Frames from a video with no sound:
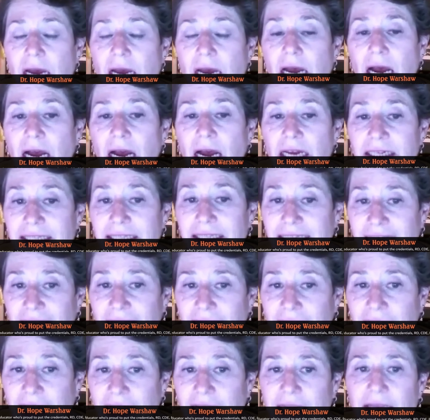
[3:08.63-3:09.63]
a
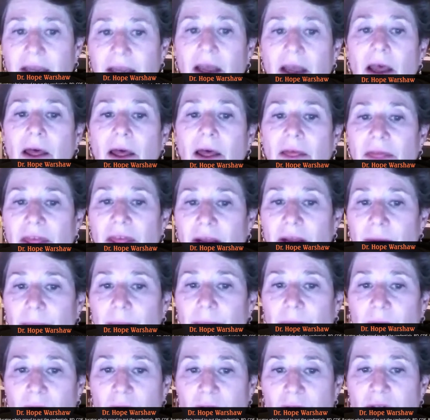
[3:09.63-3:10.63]
day than a
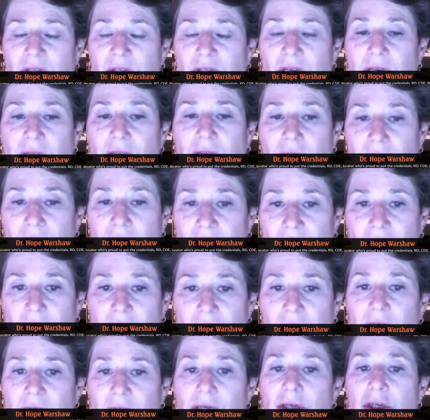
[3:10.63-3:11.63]
person needed
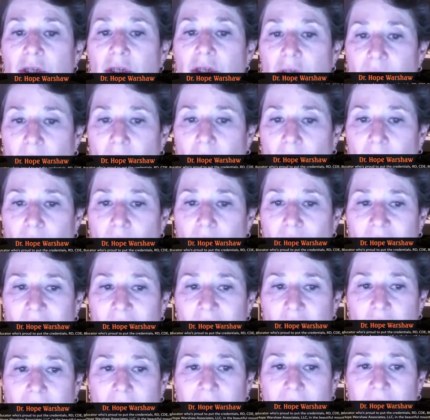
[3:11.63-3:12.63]
to
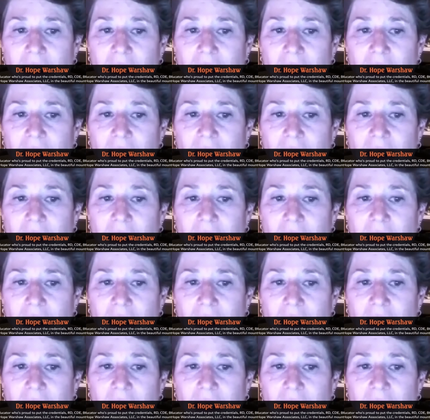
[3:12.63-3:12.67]
originally